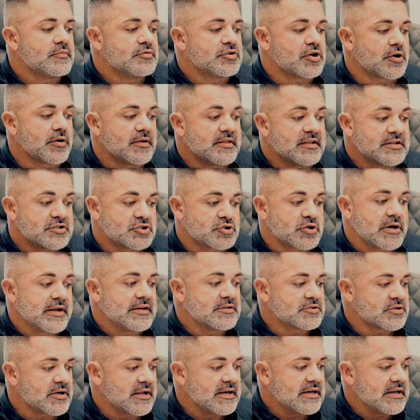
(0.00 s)
During the
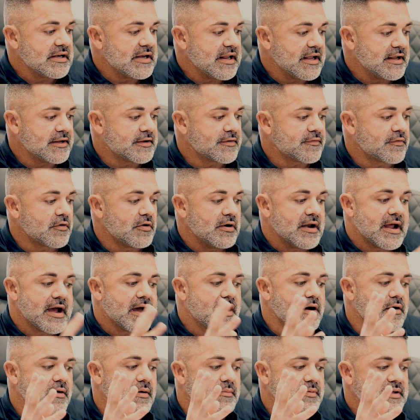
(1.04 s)
strength training days for
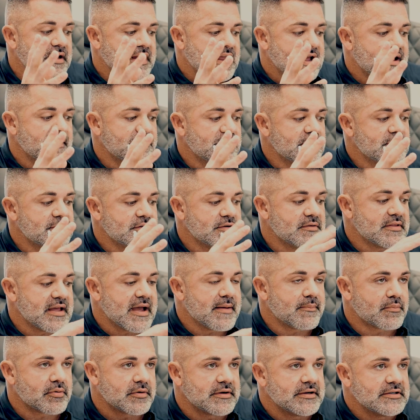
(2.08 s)
now, I'm going to have you do
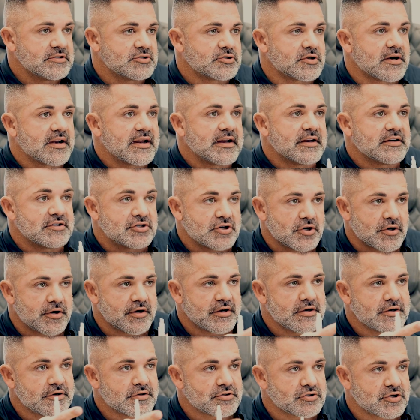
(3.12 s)
that pre-drink
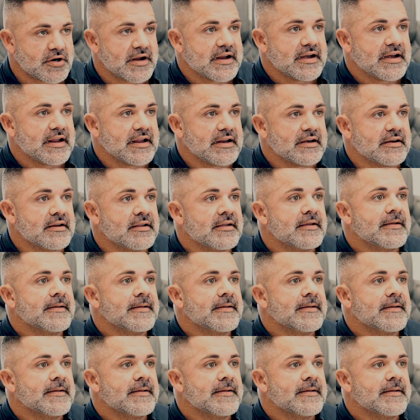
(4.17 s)
during your training,